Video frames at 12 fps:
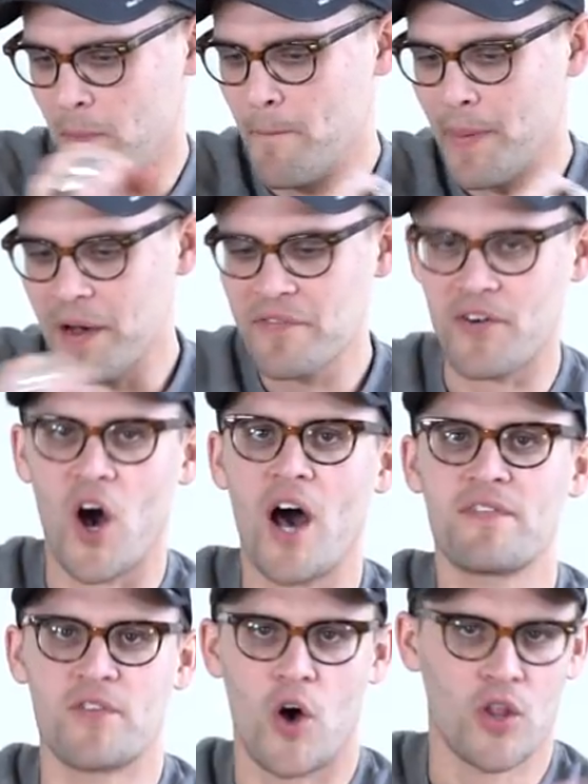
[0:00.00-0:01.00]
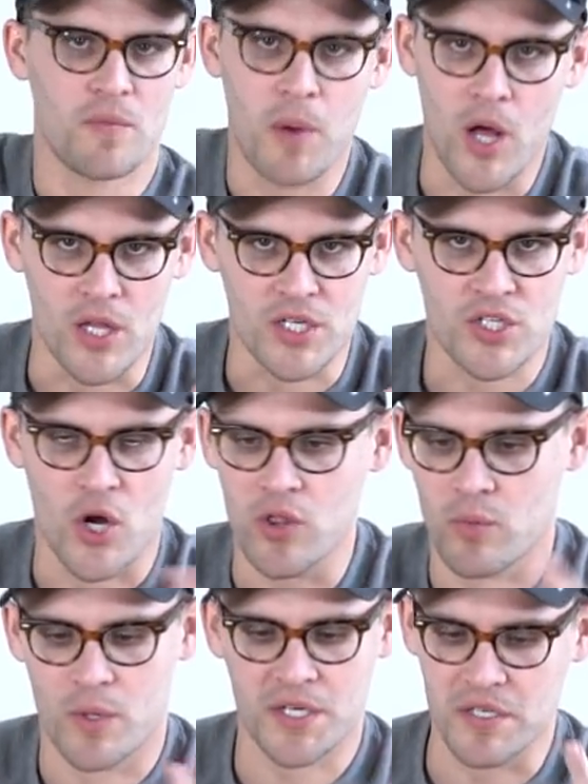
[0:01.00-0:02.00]
buff off all the polish, all
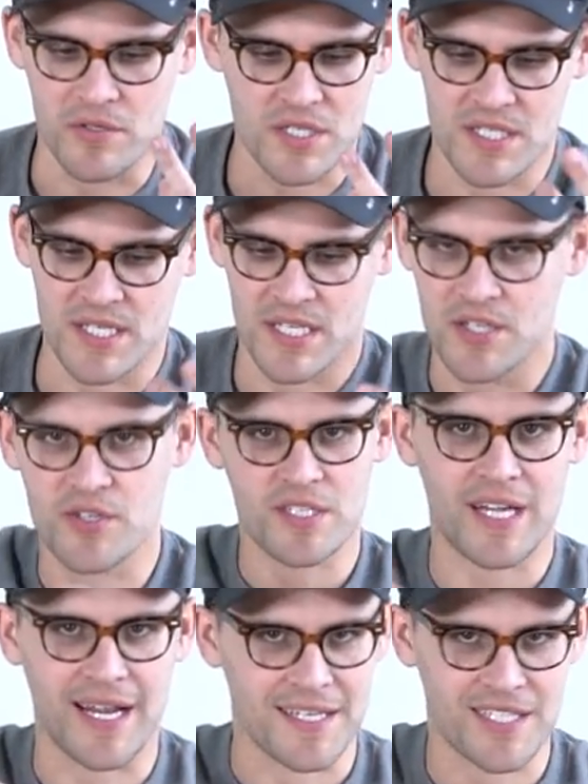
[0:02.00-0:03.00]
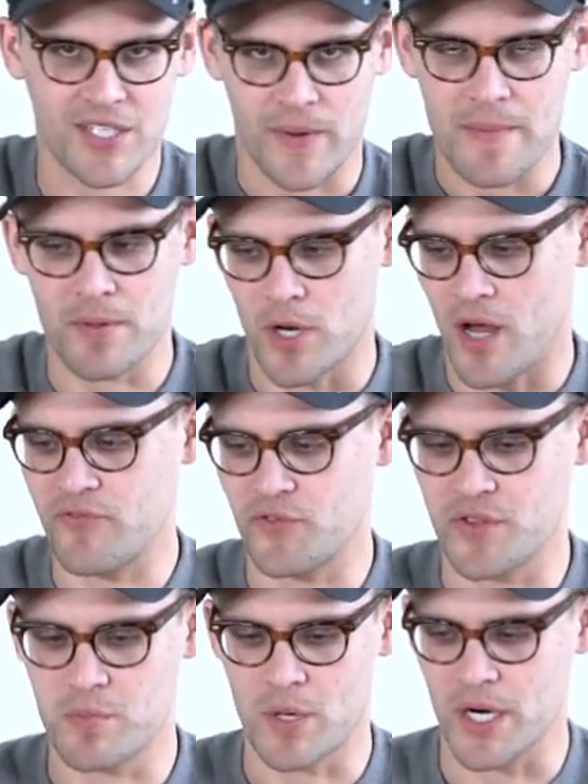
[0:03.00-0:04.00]
the work you just did, you just kind of scrape it off
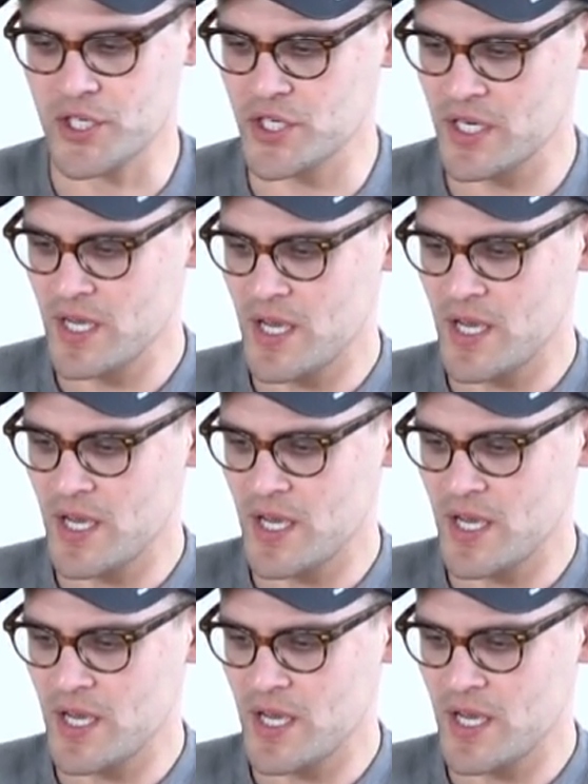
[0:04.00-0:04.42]
with the brush.